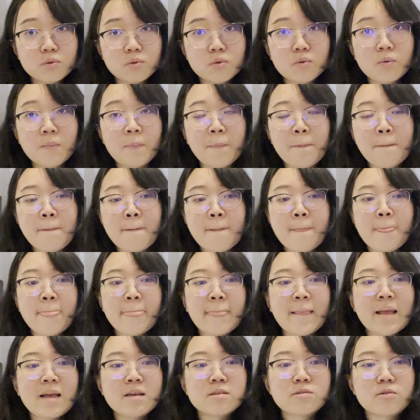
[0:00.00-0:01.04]
through.
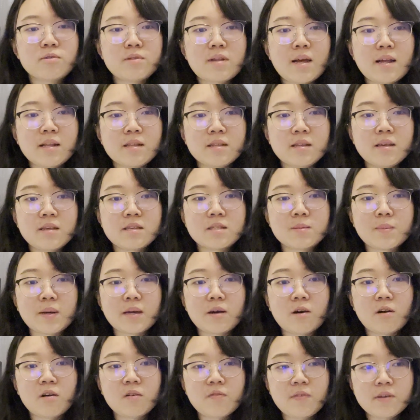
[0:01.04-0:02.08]
So that is
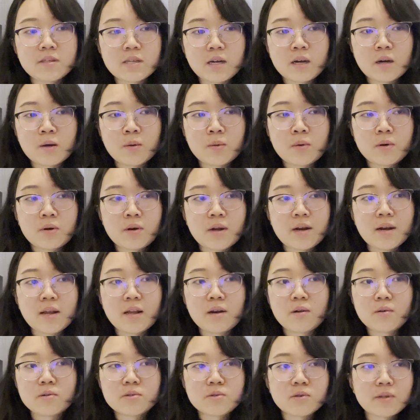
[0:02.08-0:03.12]
my office hour. And
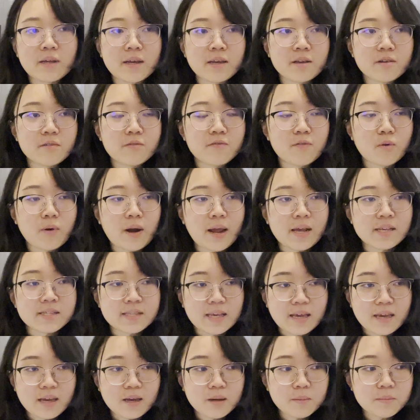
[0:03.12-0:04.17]
then also like for
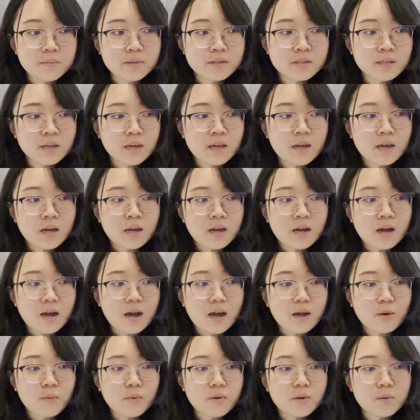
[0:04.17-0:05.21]
exams,
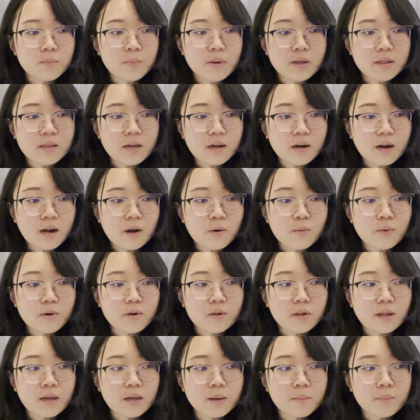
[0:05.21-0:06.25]
I will be there, I
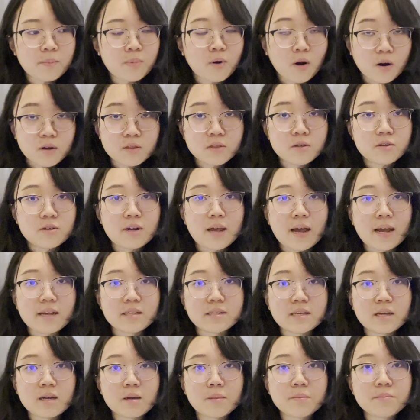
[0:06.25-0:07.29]
will like proctor the
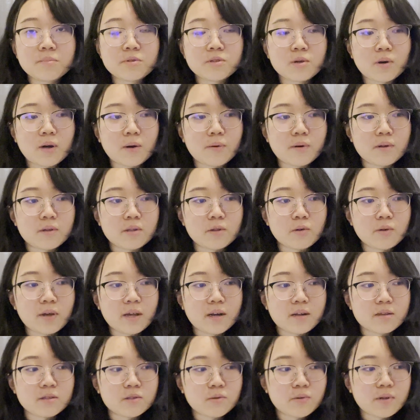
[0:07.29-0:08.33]
exam, so I will look
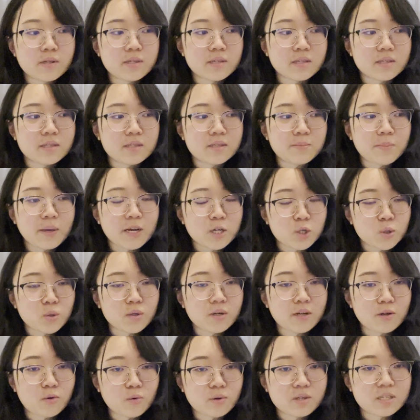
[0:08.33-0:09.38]
at the students and make
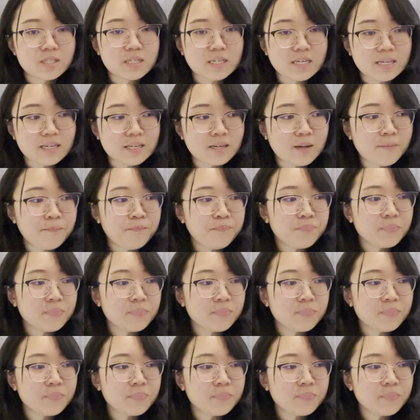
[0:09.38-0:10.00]
sure they don't cheat.